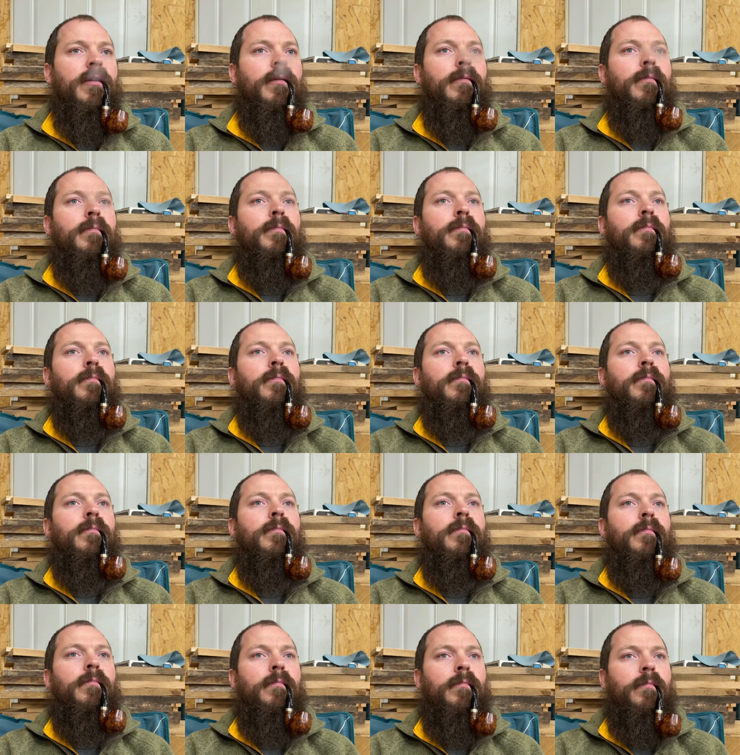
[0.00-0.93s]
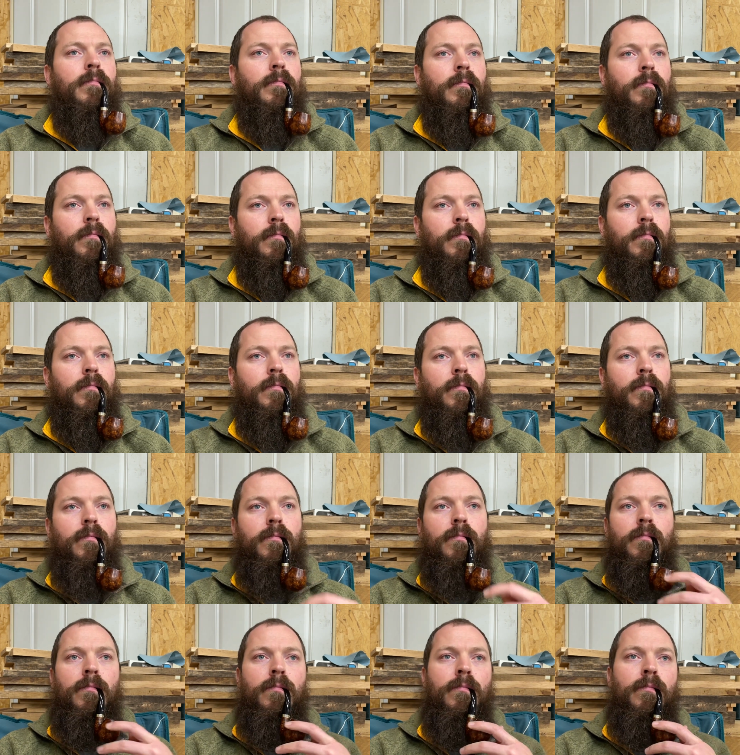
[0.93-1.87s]

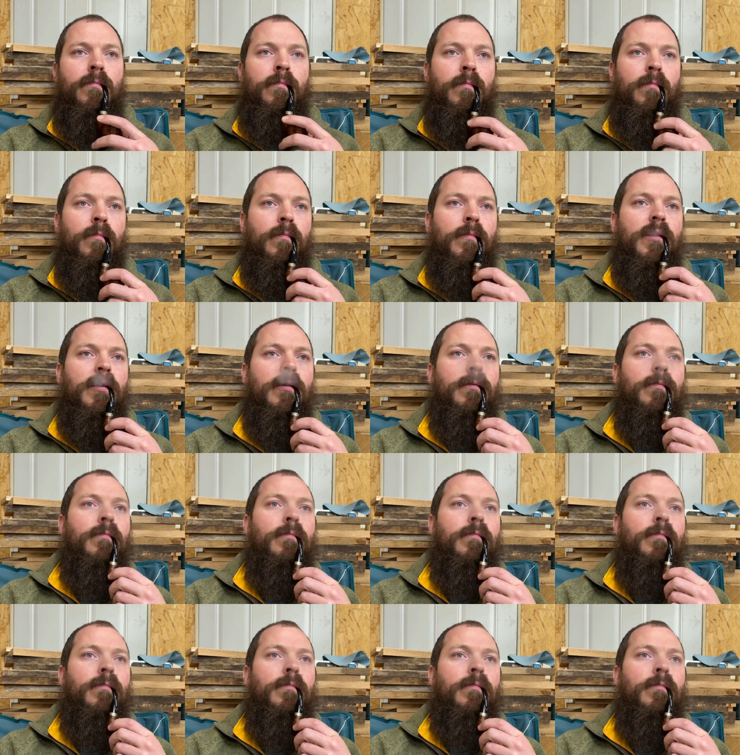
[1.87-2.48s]
(no one is talking)